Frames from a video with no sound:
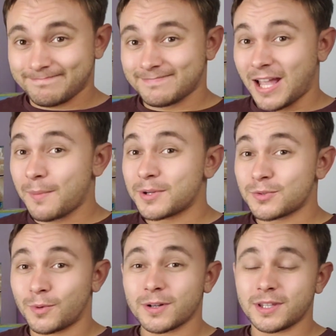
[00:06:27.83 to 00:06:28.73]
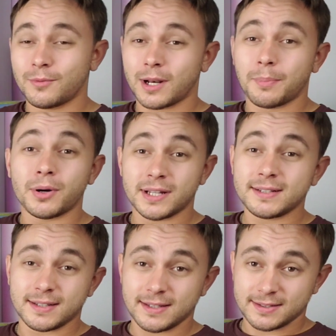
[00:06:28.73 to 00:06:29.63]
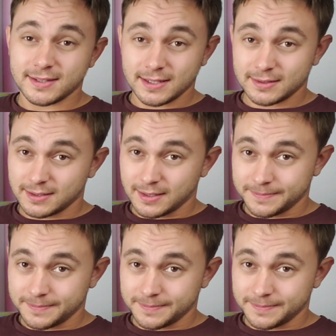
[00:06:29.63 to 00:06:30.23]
how much work you want to put into these things.